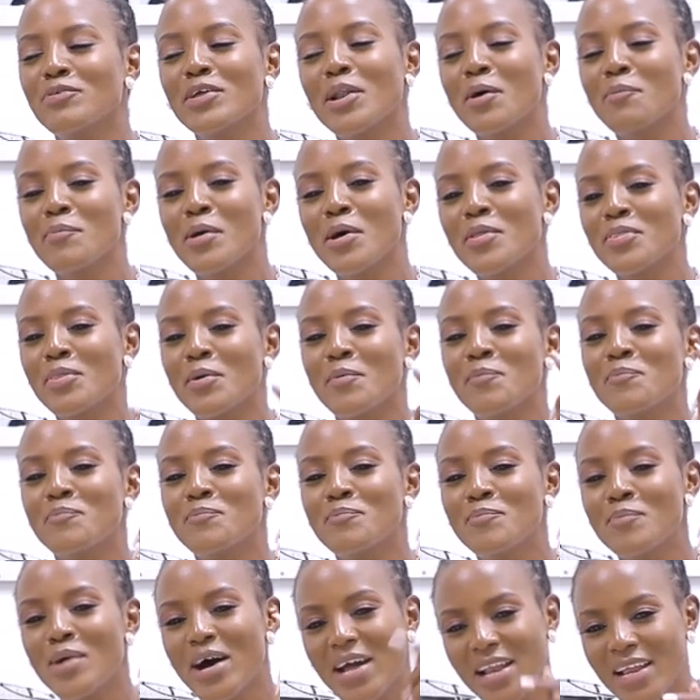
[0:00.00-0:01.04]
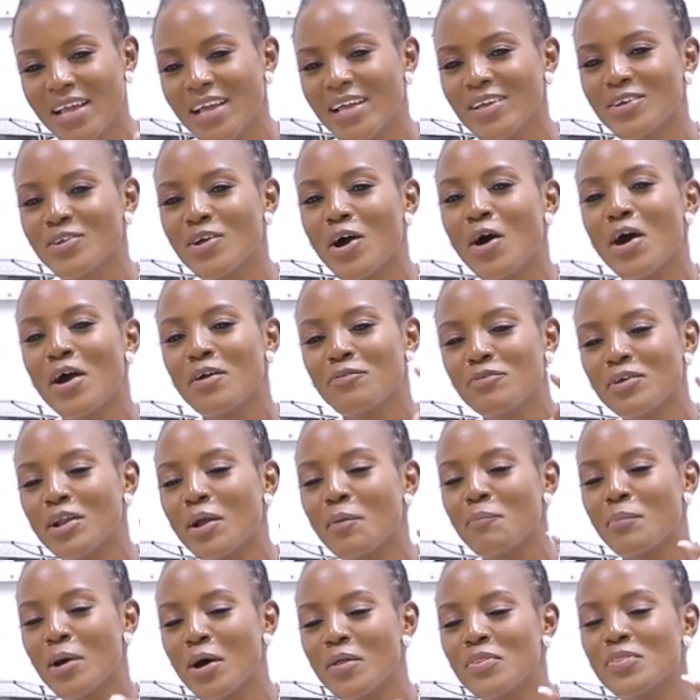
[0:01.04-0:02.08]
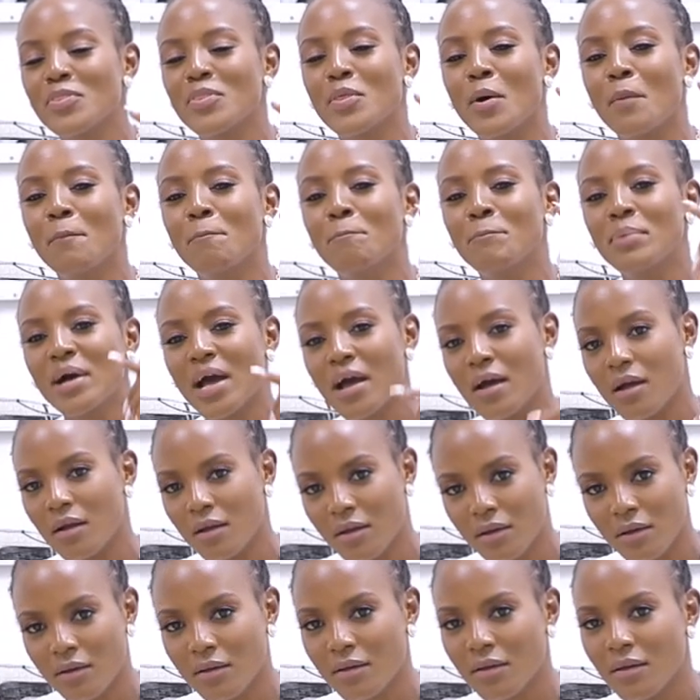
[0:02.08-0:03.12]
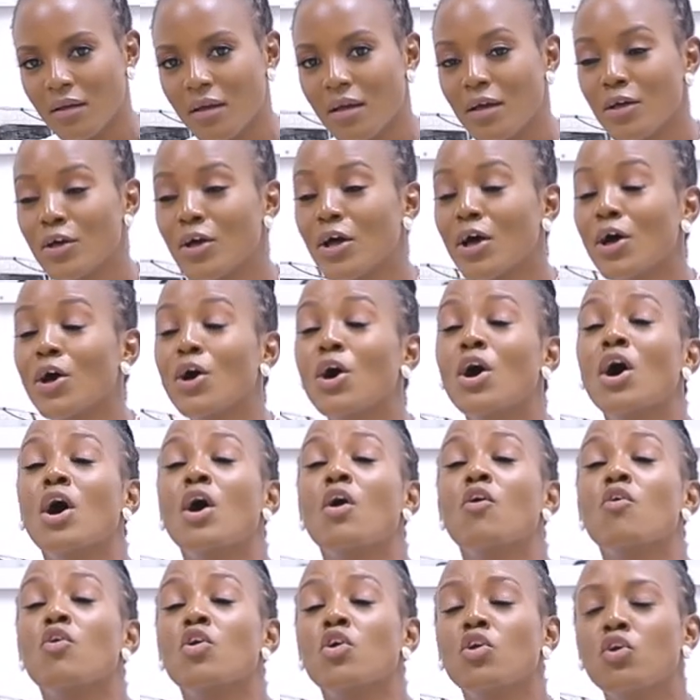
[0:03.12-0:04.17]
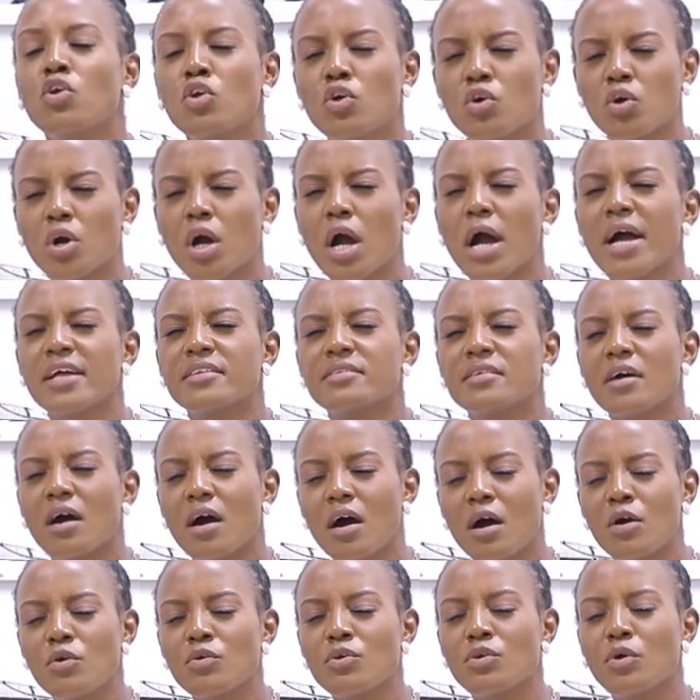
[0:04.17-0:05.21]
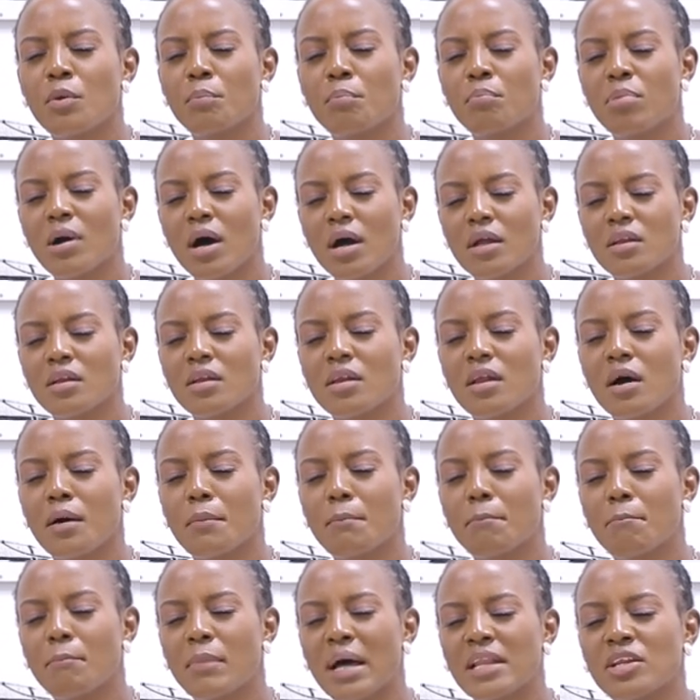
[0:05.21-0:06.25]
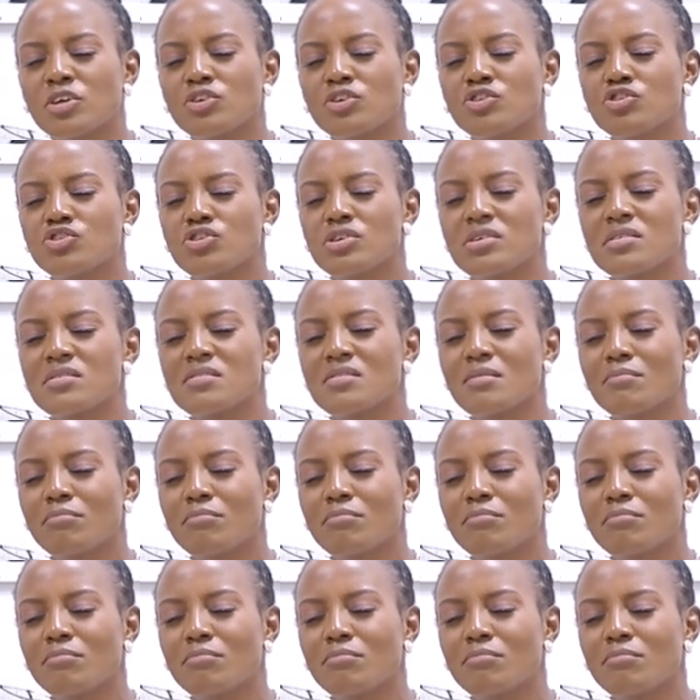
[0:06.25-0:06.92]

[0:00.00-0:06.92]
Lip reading: about the money. You know how I feel about the bag. Look at how your partner manages